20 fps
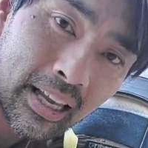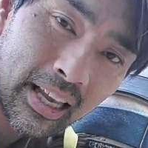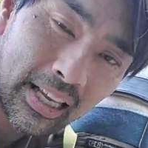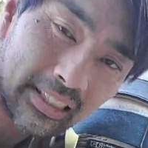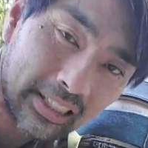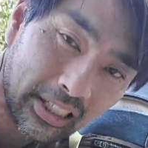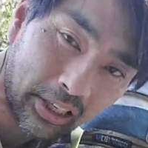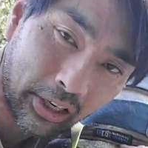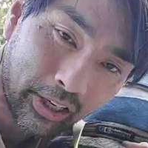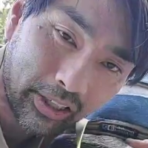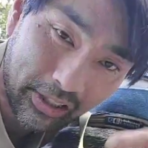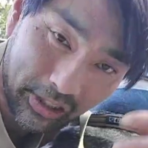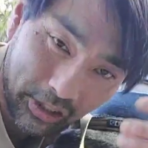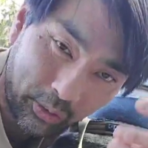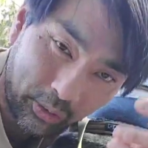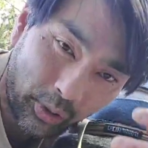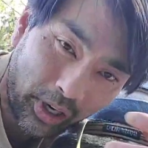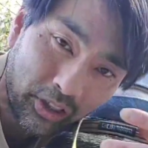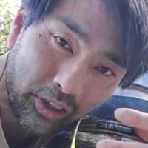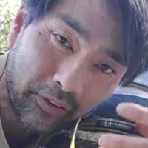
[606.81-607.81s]
It's a
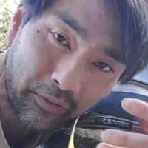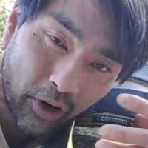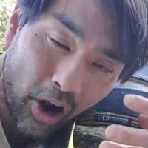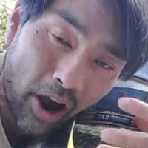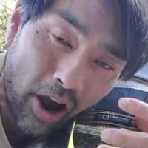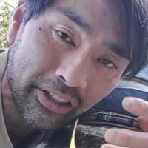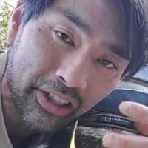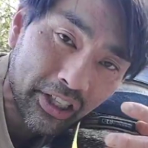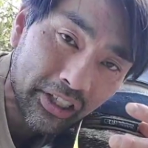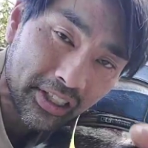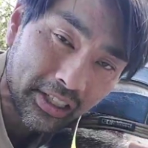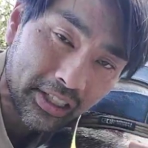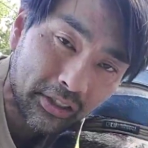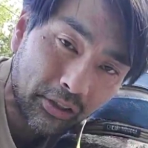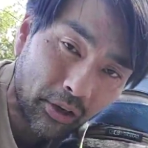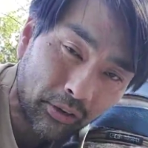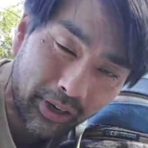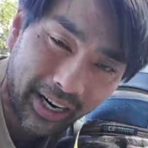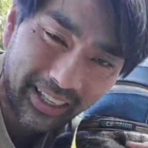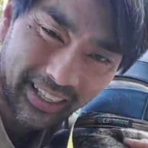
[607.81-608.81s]
structure of consciousness,
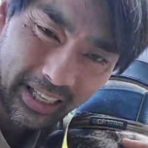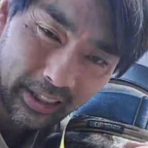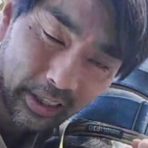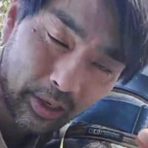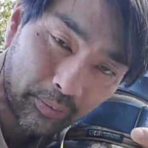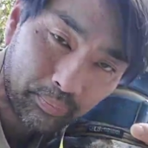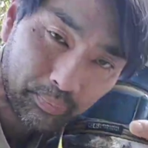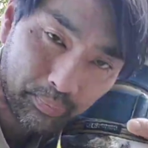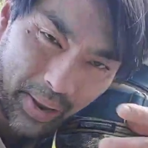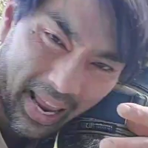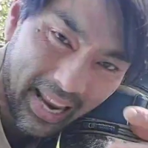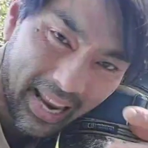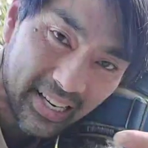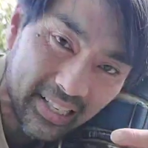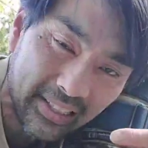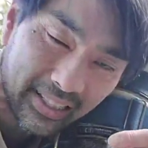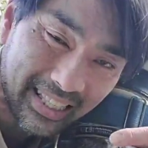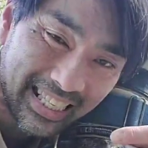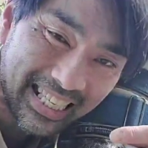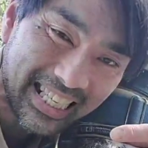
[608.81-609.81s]
though, right? The
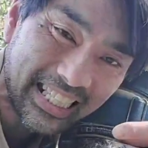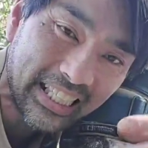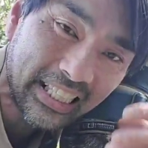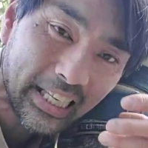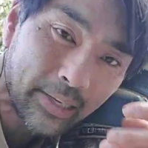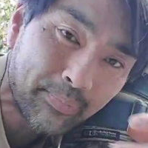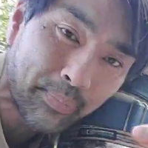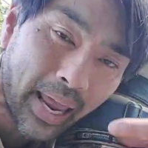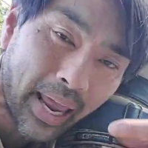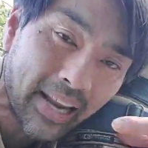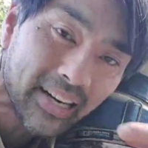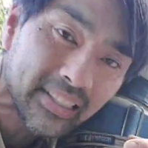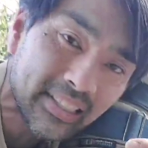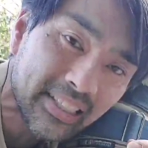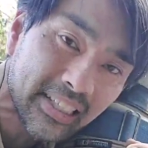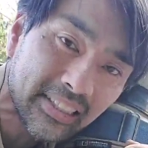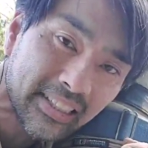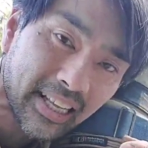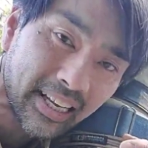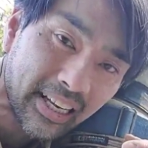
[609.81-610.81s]

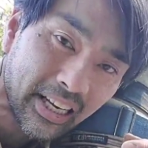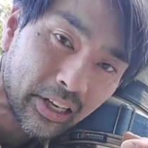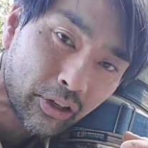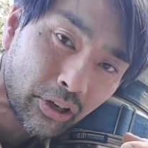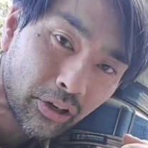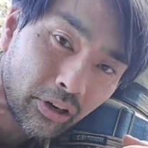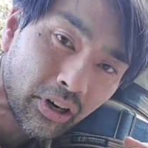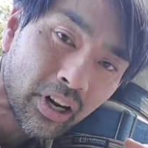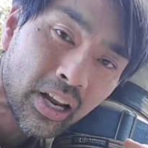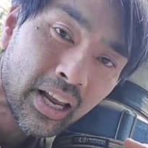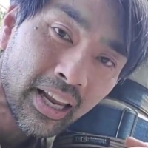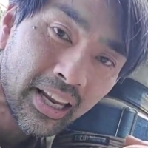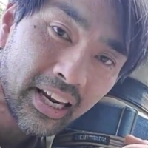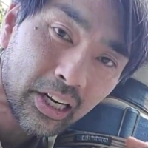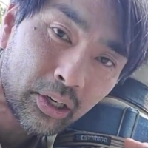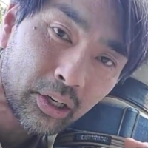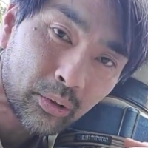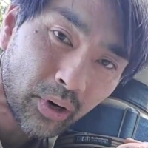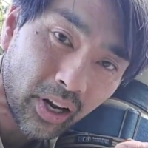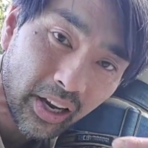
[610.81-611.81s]
dependencies, the intra,
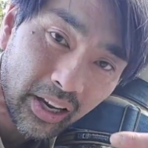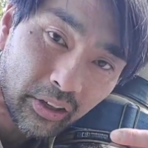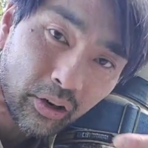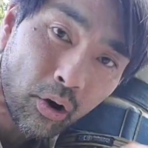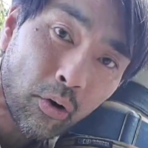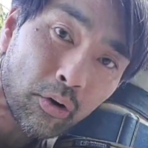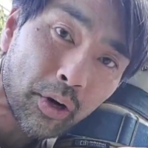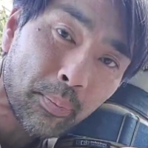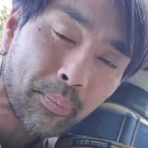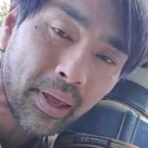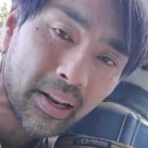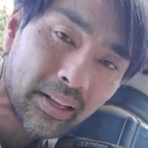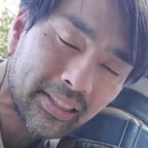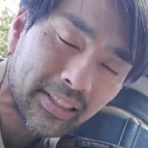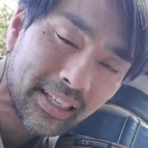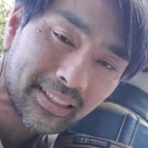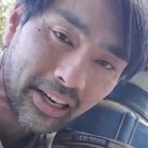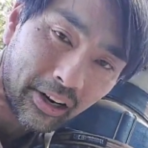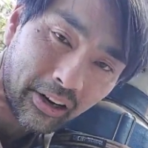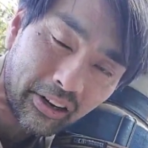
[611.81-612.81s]
and
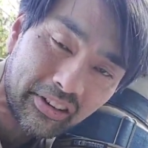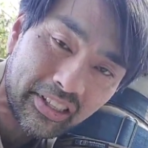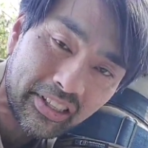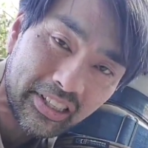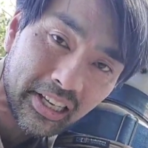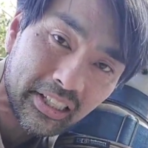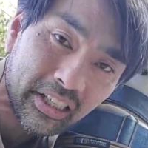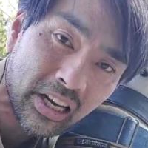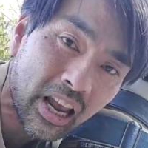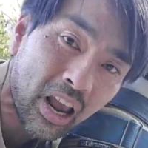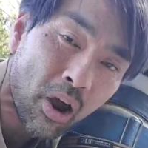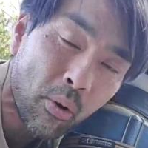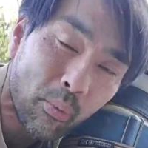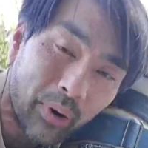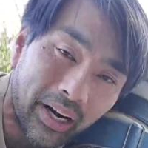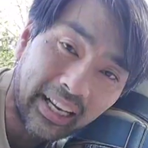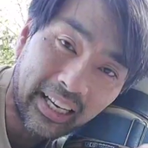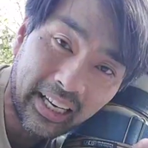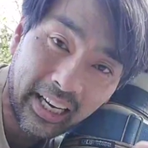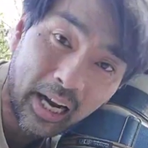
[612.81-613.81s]
codependencies that exist
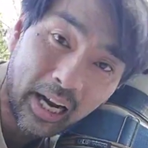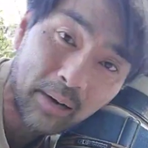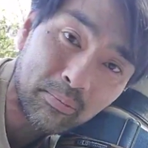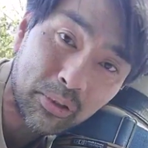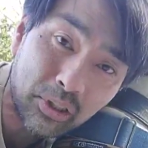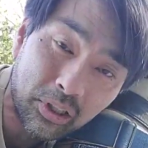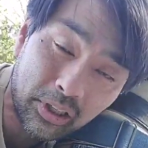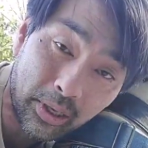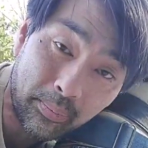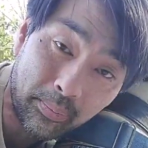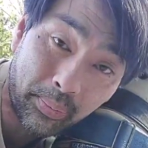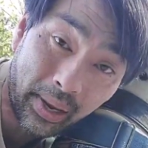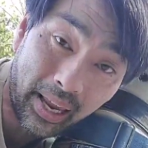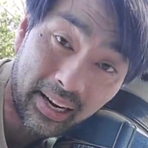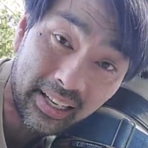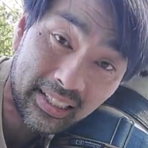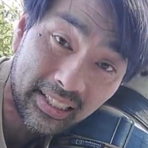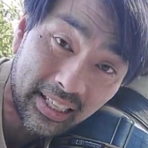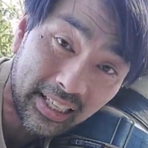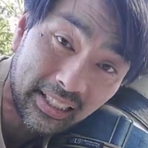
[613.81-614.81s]
when it comes to
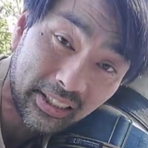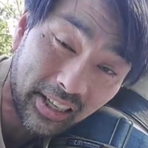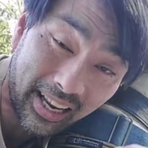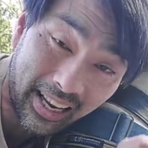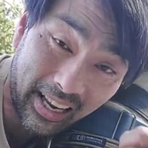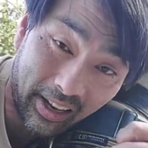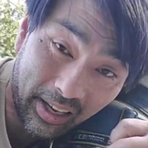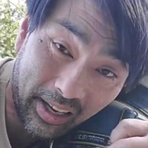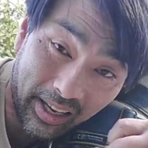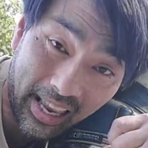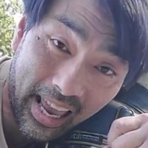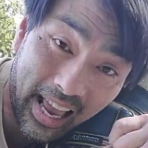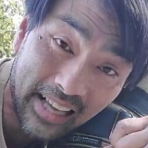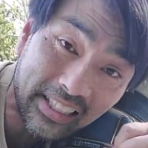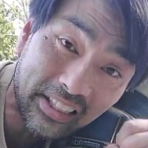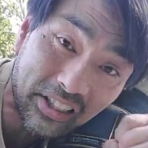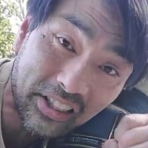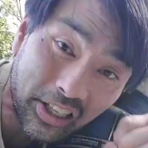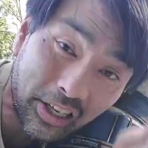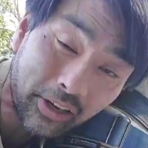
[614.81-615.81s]
dependencies
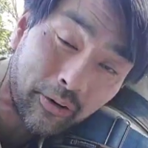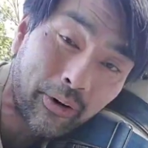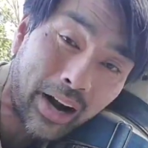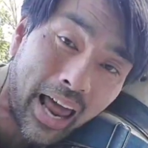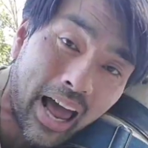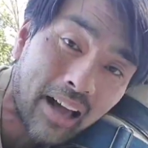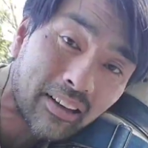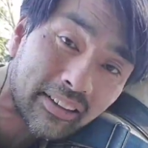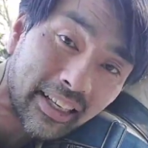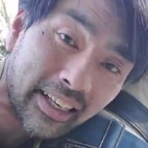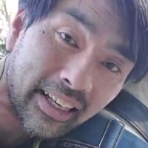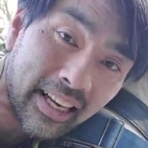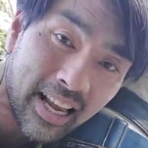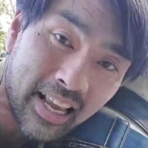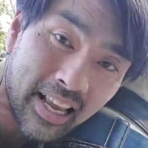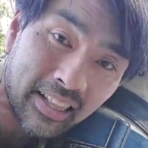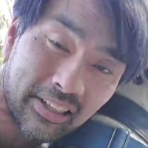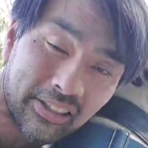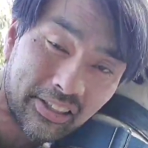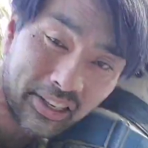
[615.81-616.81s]
as a generality.
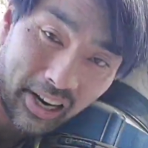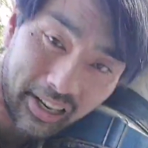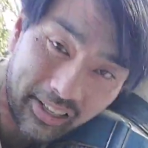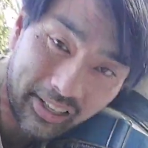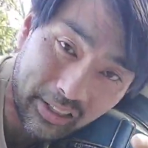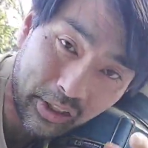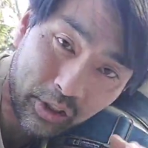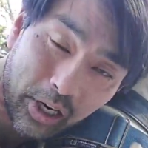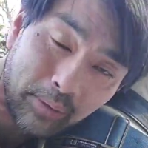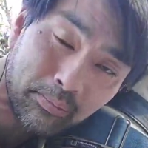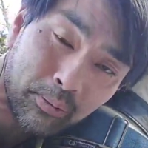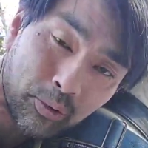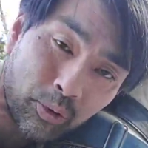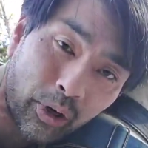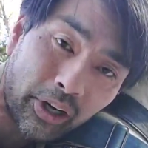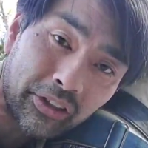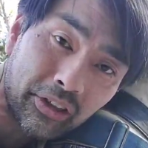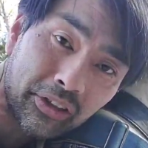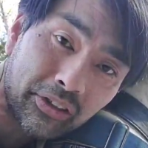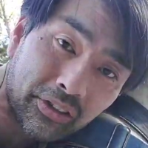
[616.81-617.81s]
You got your
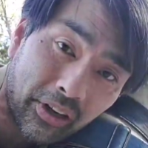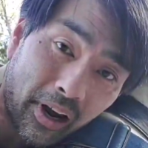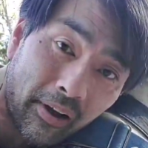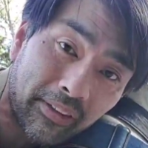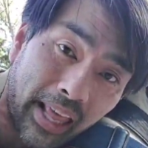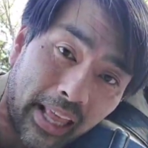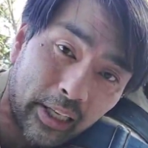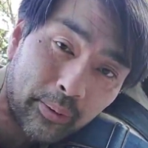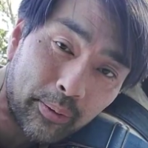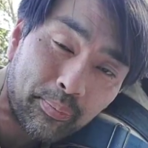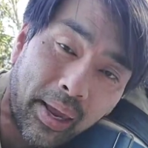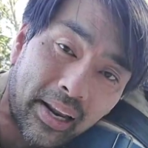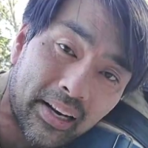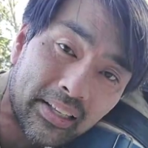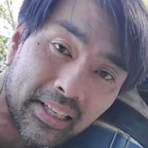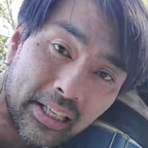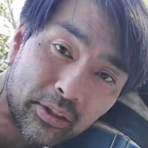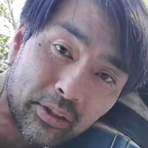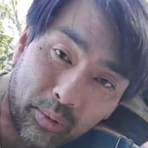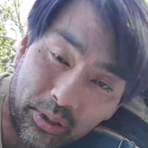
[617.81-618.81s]
substructures of that
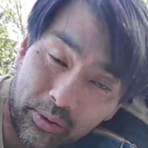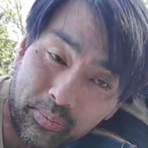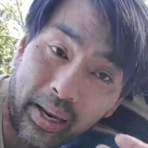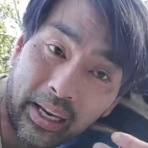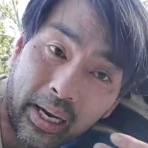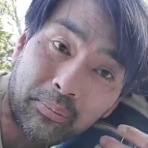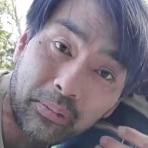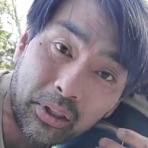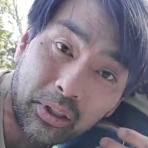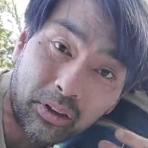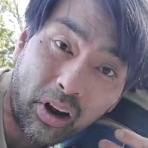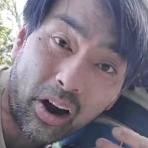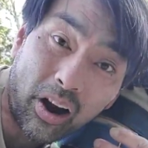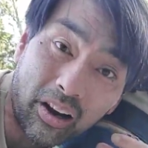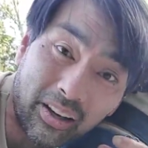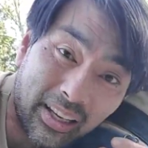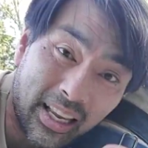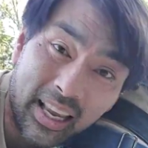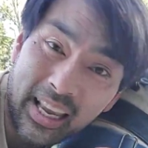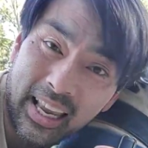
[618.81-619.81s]
dependencies, which make up the
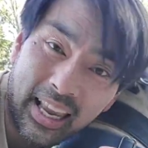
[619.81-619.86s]
dog